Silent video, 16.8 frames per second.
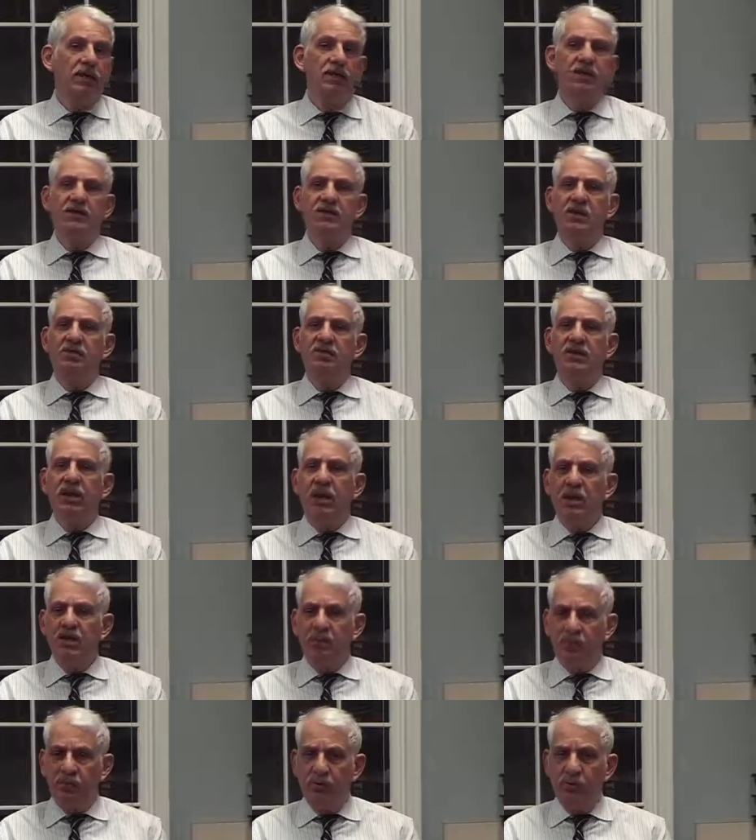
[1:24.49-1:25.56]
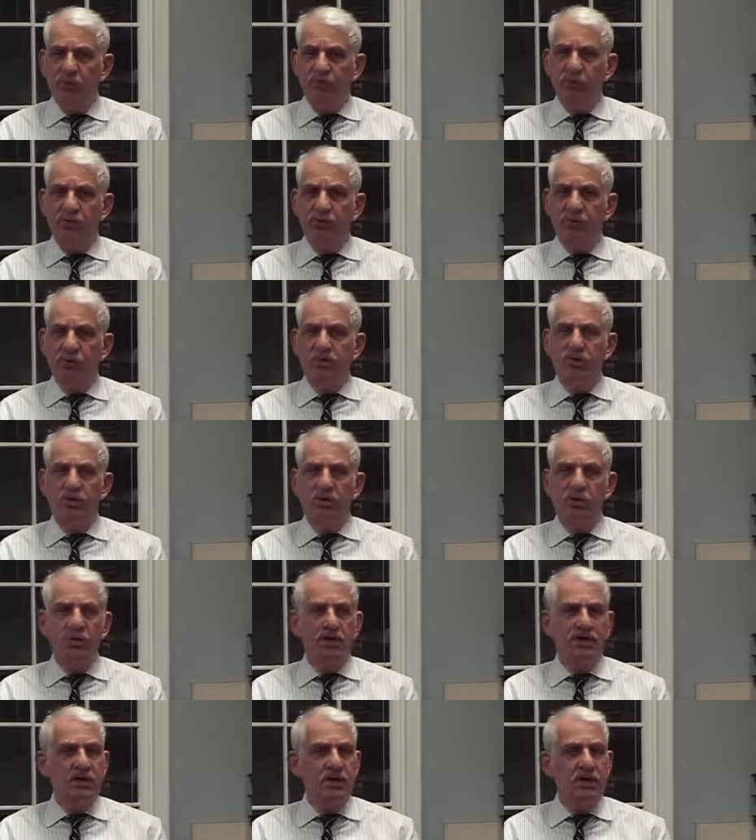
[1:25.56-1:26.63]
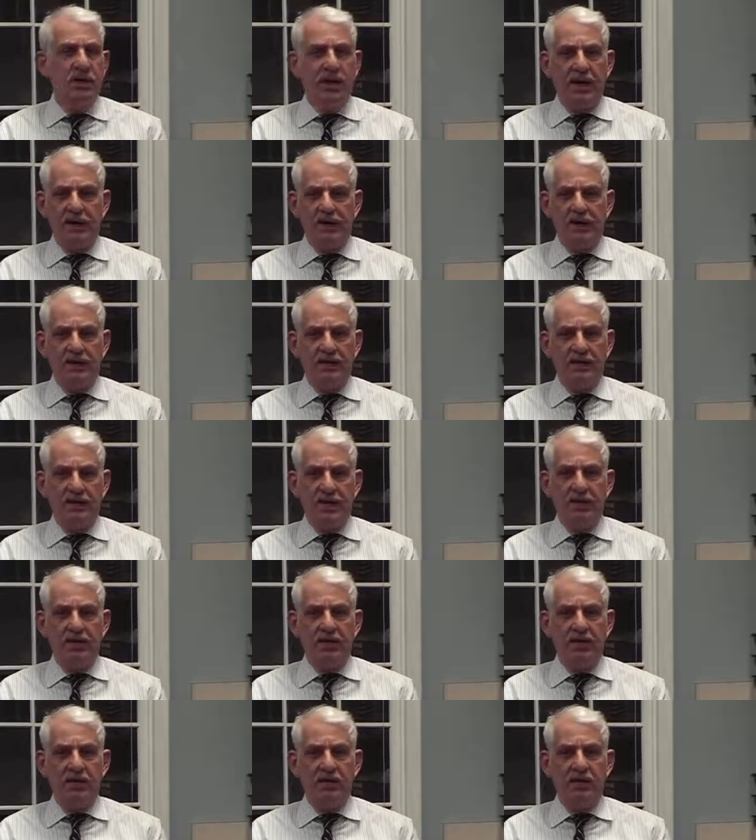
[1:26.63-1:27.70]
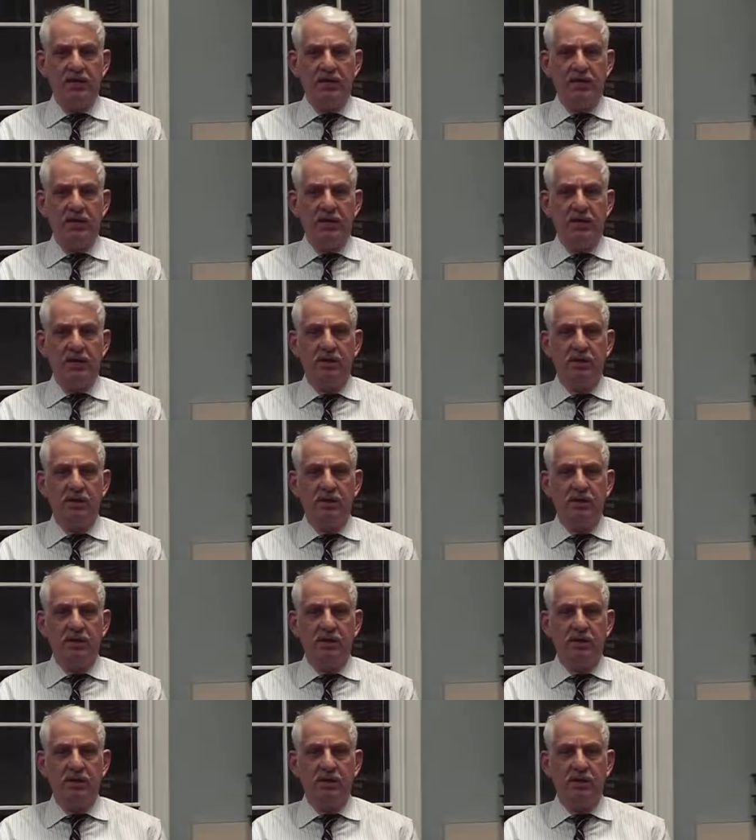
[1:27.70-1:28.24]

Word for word: This FDA-approved procedure is not the same as LASIK.